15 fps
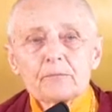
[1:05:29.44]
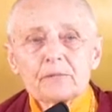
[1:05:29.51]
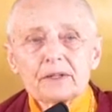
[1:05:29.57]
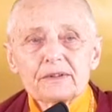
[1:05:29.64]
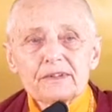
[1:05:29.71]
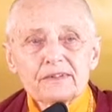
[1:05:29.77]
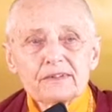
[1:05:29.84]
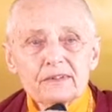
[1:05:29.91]

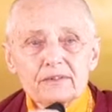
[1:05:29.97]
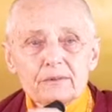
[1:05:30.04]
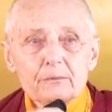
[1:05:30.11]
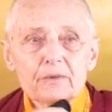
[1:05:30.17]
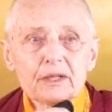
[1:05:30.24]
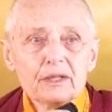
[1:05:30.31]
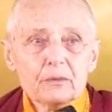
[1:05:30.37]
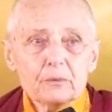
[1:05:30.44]
But this
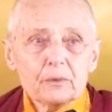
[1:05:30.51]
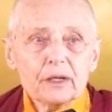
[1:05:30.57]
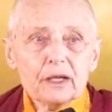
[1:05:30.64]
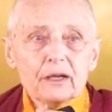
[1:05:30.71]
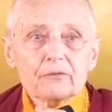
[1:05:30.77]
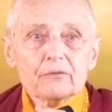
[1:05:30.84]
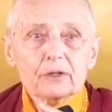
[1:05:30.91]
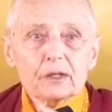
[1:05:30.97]
doesn't mean that we
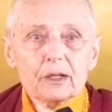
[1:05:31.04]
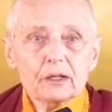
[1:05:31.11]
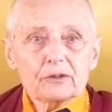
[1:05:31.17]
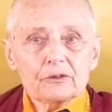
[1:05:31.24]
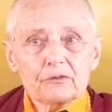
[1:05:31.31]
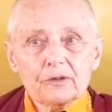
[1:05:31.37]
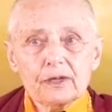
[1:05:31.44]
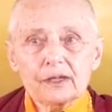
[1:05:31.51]
have to
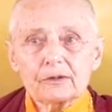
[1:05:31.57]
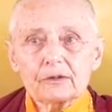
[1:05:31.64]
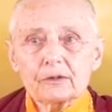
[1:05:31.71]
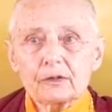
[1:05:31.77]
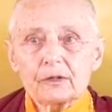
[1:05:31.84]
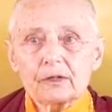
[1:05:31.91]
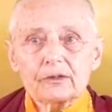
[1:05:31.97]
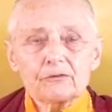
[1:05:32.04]
cultivate
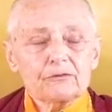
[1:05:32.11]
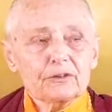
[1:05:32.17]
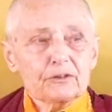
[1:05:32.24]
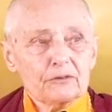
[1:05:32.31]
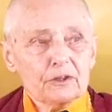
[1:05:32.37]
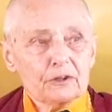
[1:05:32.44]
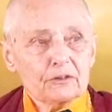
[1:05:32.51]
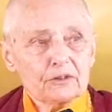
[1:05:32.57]
an
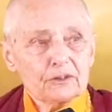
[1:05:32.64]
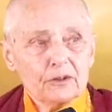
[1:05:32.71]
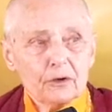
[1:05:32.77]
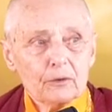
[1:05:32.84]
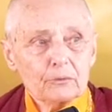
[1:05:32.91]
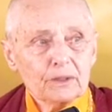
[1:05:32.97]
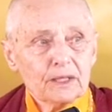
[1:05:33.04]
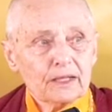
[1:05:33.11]
inferiority
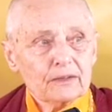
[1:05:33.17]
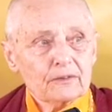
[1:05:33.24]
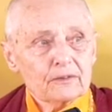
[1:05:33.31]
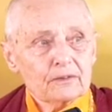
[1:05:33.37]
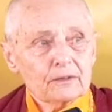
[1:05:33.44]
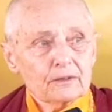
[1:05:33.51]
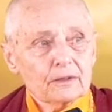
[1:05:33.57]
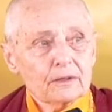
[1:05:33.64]

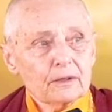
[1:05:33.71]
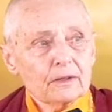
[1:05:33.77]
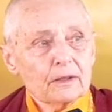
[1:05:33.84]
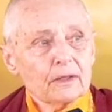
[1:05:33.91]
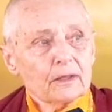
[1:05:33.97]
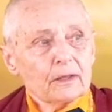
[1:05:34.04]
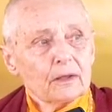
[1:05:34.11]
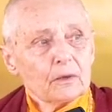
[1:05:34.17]
complex.
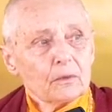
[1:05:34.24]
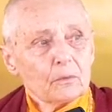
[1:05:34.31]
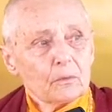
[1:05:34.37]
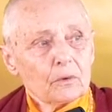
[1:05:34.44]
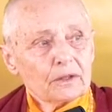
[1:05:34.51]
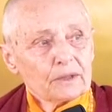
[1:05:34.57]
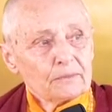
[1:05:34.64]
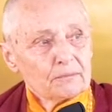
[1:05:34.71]

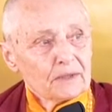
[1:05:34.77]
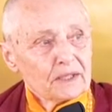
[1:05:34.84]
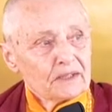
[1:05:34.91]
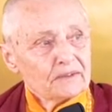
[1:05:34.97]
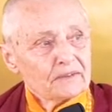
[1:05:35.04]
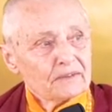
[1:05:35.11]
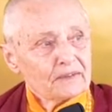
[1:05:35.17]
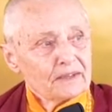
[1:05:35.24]
What it
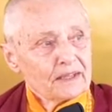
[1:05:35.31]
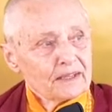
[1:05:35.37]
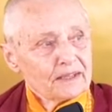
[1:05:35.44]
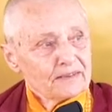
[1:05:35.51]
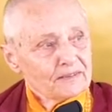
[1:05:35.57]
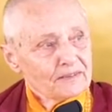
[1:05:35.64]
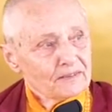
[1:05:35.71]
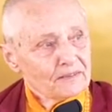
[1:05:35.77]
means
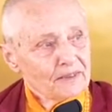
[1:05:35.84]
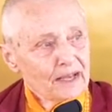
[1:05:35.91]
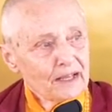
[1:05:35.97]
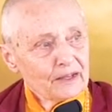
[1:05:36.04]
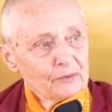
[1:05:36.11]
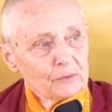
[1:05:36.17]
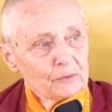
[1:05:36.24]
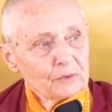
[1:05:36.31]
is
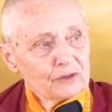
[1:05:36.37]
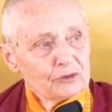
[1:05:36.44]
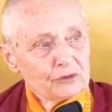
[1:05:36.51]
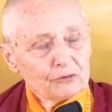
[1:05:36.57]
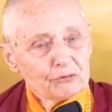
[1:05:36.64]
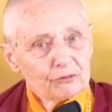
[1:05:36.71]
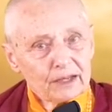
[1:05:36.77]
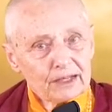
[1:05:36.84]
that we
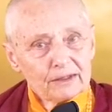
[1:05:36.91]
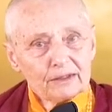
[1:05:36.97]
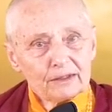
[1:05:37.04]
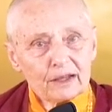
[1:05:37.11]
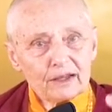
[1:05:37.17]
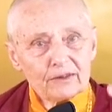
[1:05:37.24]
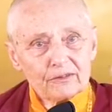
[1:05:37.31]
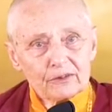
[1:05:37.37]
should
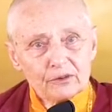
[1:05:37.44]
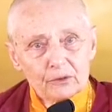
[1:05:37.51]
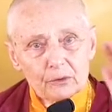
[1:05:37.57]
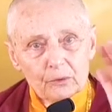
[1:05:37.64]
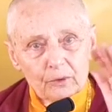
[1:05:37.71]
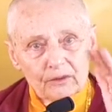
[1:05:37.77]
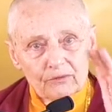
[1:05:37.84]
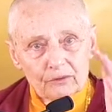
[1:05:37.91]
recognize that
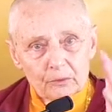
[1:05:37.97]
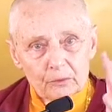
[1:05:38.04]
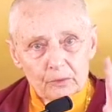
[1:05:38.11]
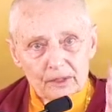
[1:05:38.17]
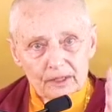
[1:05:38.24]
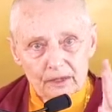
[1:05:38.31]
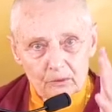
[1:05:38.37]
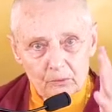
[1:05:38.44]
whoever
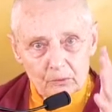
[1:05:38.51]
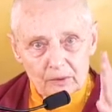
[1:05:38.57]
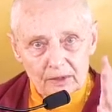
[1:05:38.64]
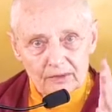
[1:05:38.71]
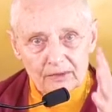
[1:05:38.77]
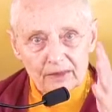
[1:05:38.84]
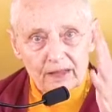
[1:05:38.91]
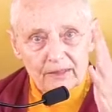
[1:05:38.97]
we are
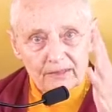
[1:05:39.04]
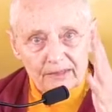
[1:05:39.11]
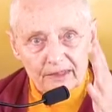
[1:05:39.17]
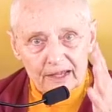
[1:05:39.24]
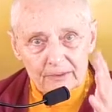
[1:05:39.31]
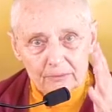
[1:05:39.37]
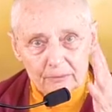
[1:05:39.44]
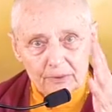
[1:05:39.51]
with,
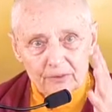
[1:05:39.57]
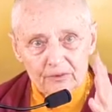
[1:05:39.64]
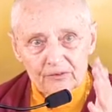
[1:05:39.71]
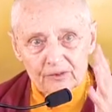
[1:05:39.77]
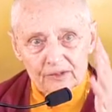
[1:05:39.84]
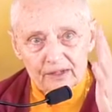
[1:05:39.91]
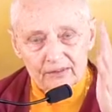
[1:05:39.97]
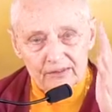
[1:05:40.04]
that
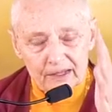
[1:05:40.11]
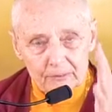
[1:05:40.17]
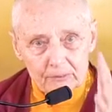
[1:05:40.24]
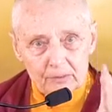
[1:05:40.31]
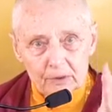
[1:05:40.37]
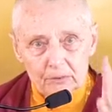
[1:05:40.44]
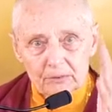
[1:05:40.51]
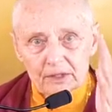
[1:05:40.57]
person at
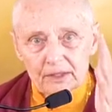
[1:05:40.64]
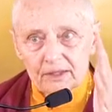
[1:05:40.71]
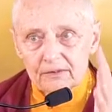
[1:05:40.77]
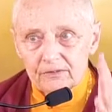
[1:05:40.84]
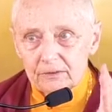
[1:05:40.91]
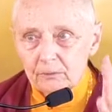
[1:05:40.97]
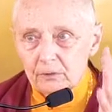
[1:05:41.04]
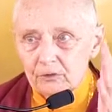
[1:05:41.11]
that moment
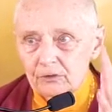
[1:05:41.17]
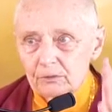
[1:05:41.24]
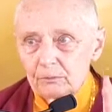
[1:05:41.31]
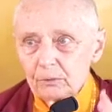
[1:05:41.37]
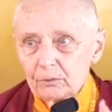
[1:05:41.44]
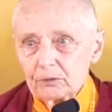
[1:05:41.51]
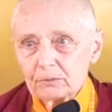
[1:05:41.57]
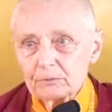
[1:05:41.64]
is the most
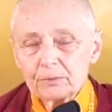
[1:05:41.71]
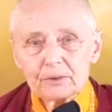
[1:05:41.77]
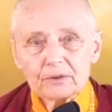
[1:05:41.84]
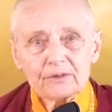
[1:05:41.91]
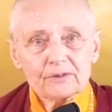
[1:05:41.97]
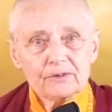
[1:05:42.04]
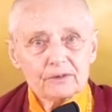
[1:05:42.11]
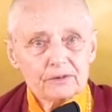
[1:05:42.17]
important
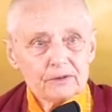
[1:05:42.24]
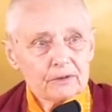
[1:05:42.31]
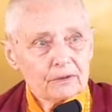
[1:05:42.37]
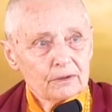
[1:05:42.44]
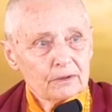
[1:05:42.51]
person.